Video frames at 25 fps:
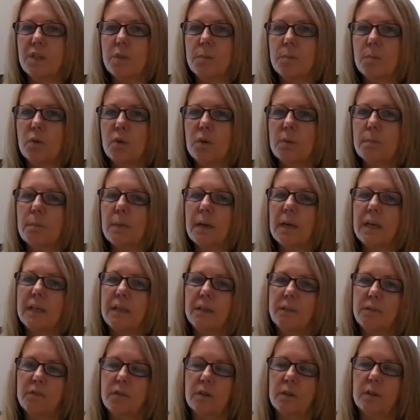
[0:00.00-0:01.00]
more
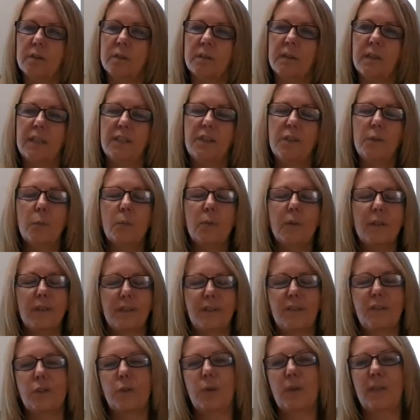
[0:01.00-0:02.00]
mindful, and you will
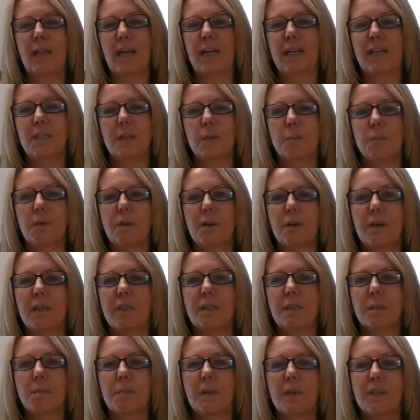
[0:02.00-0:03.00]
enjoy that experience
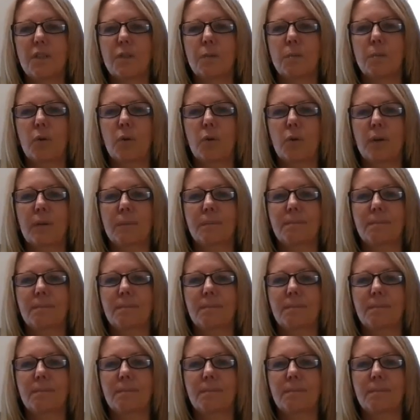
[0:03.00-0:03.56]
much more.